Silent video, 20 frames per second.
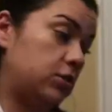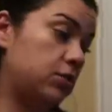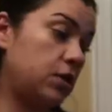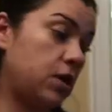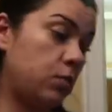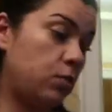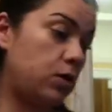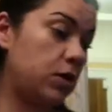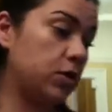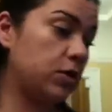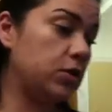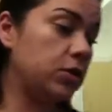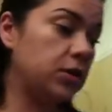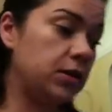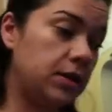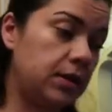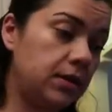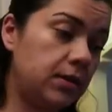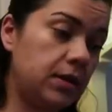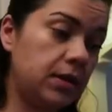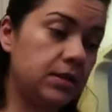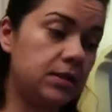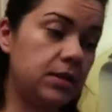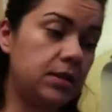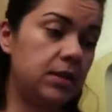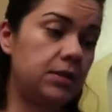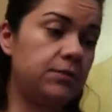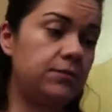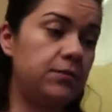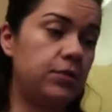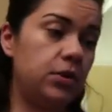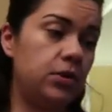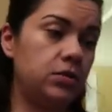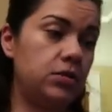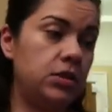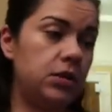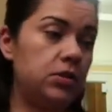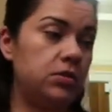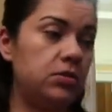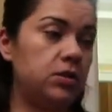You got one cookie. That's enough for
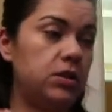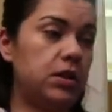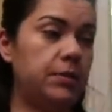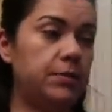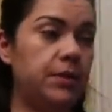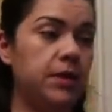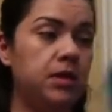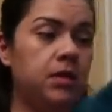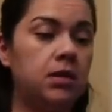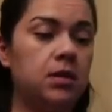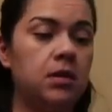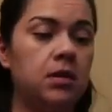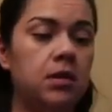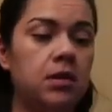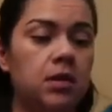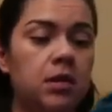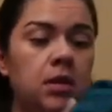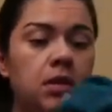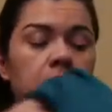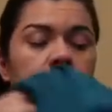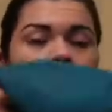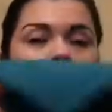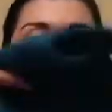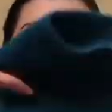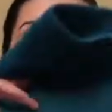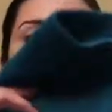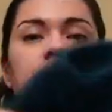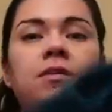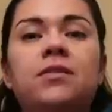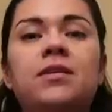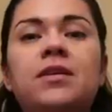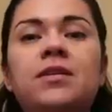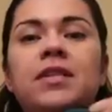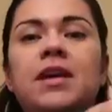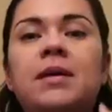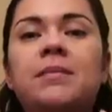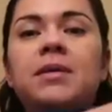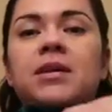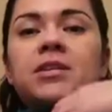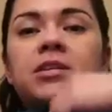your little tummy. So
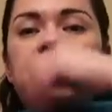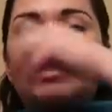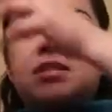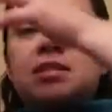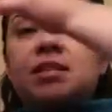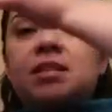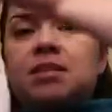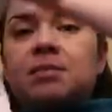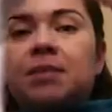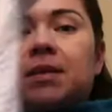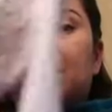that matches these